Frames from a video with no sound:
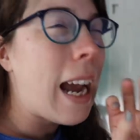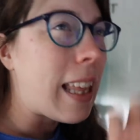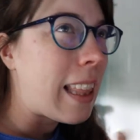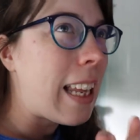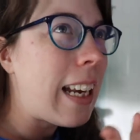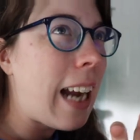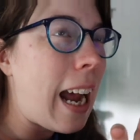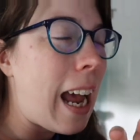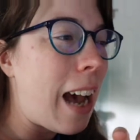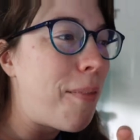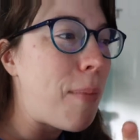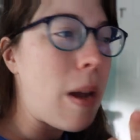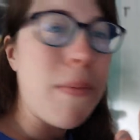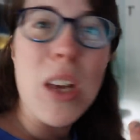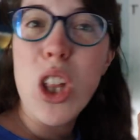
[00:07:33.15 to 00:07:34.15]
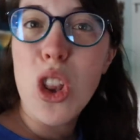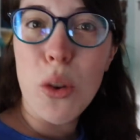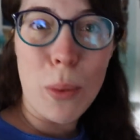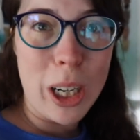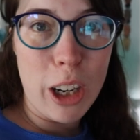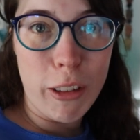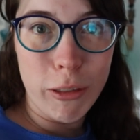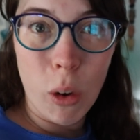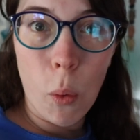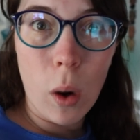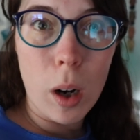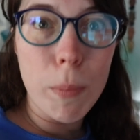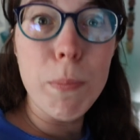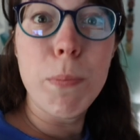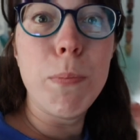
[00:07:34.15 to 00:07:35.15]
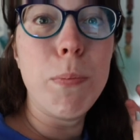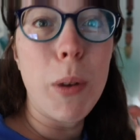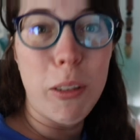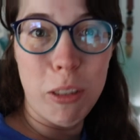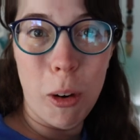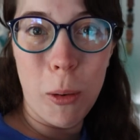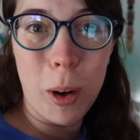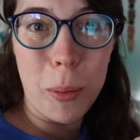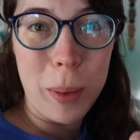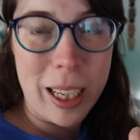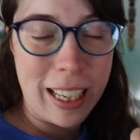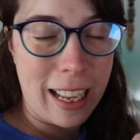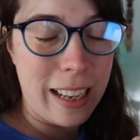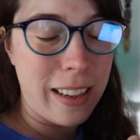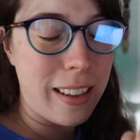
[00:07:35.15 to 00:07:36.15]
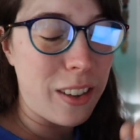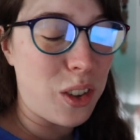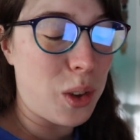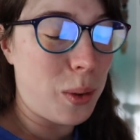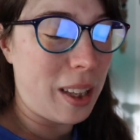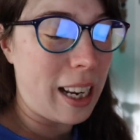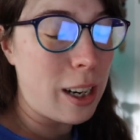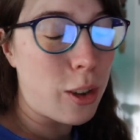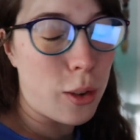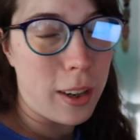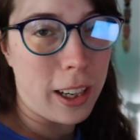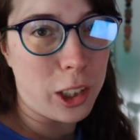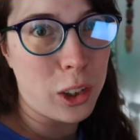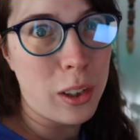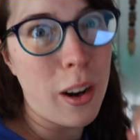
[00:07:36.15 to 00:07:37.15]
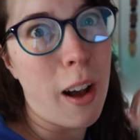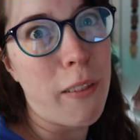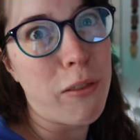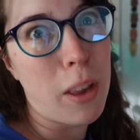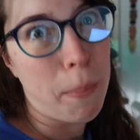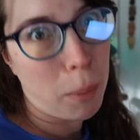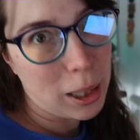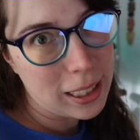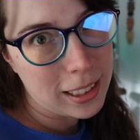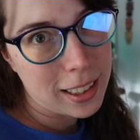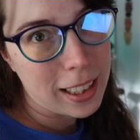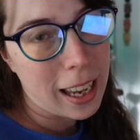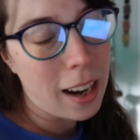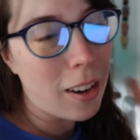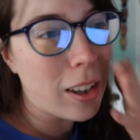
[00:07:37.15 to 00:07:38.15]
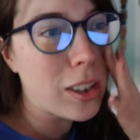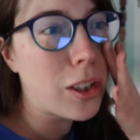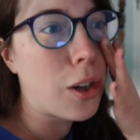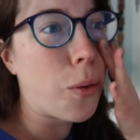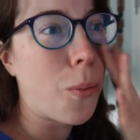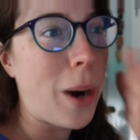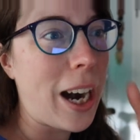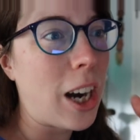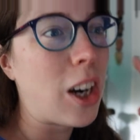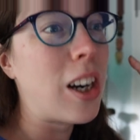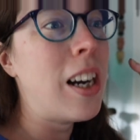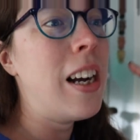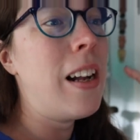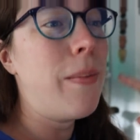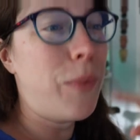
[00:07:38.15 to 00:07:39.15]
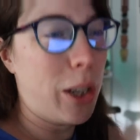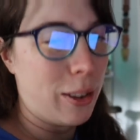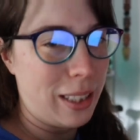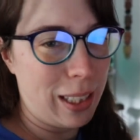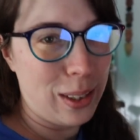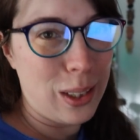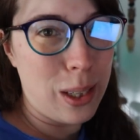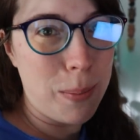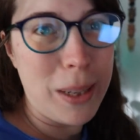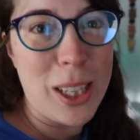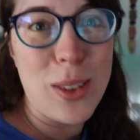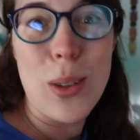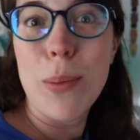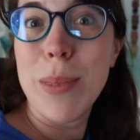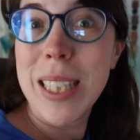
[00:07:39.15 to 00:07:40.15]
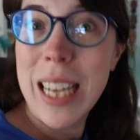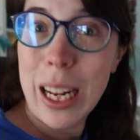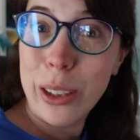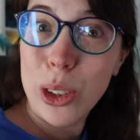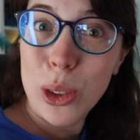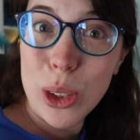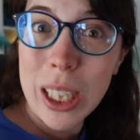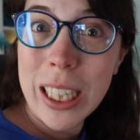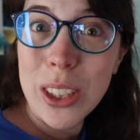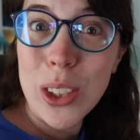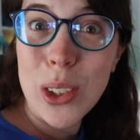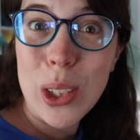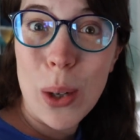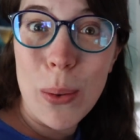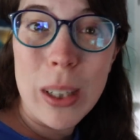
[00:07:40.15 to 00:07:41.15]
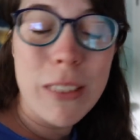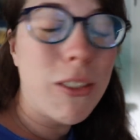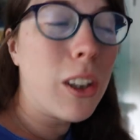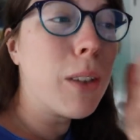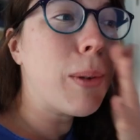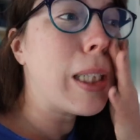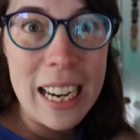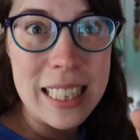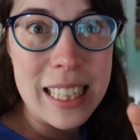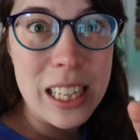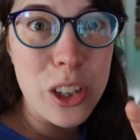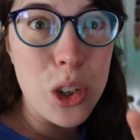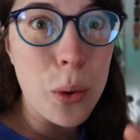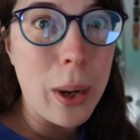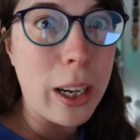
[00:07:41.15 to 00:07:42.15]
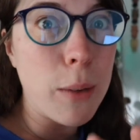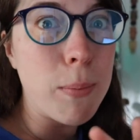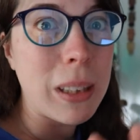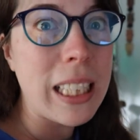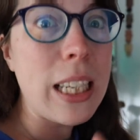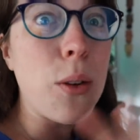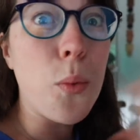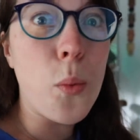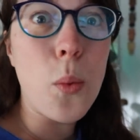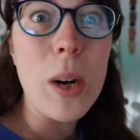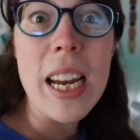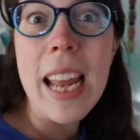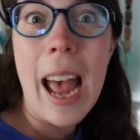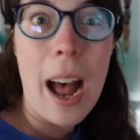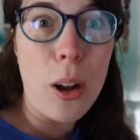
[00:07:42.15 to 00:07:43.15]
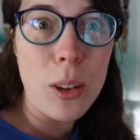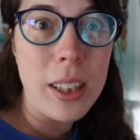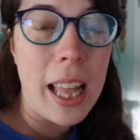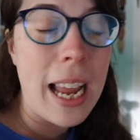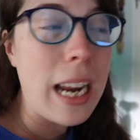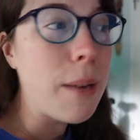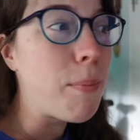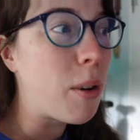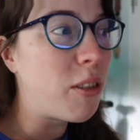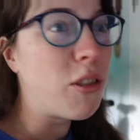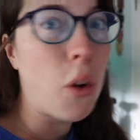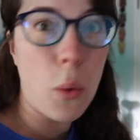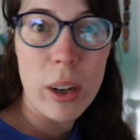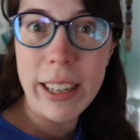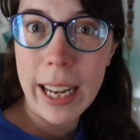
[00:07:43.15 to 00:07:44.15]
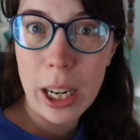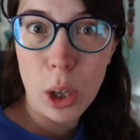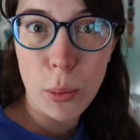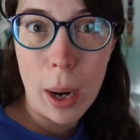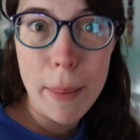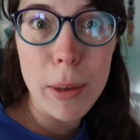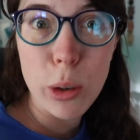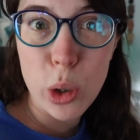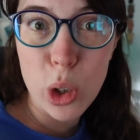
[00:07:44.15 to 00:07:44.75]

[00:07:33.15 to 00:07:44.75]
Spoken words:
I think I have maybe 3 or 4 before we get to the introduction of the prince character where there needs to be substantial changes going forward. I did do a complete re-outline before NaNoWriMo